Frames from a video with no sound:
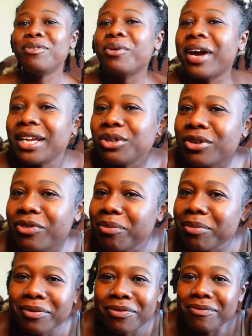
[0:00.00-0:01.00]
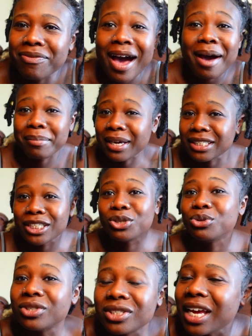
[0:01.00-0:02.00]
If you can't do it for me for 5
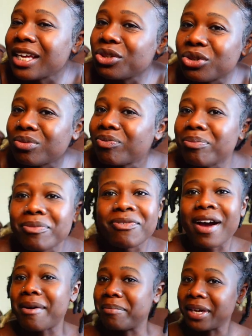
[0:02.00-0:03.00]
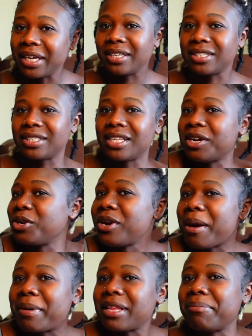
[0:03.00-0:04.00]
months, then you just can't do it for me 5 months.
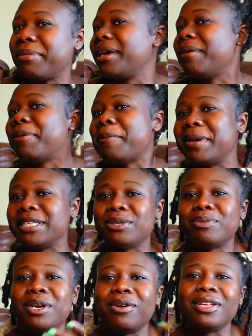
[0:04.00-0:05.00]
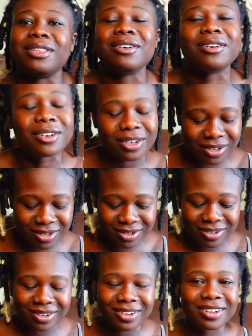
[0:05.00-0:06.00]
And you're not about to be up here messing with no other
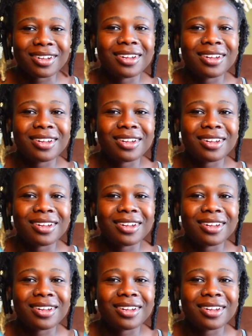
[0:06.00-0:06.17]
girl.